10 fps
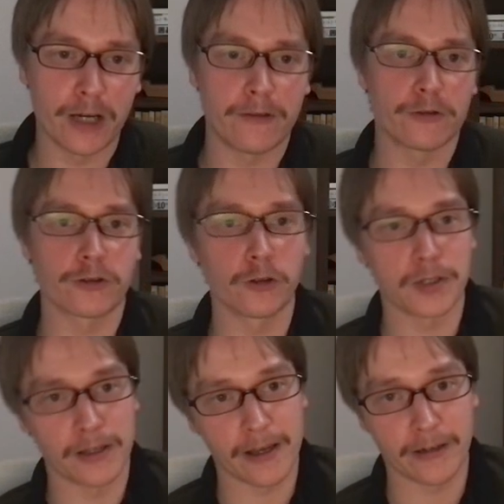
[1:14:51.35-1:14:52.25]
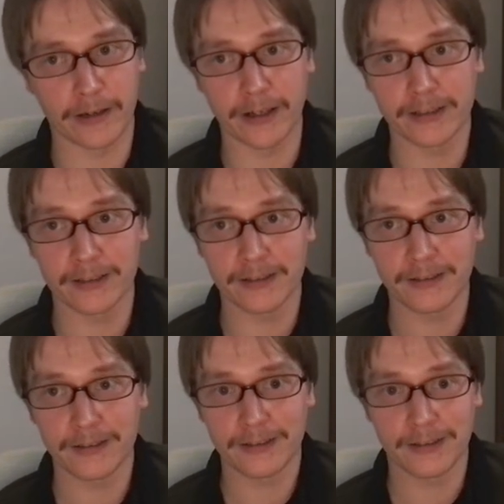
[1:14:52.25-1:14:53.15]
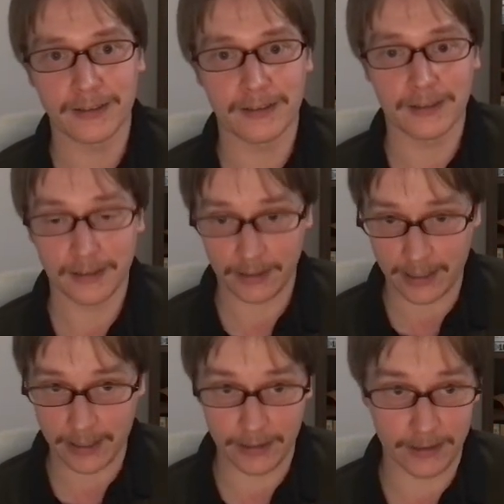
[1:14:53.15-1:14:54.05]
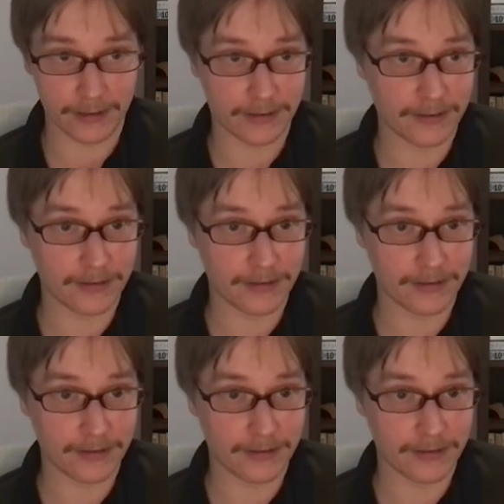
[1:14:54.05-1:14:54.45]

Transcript: to have those groups in the end, right? And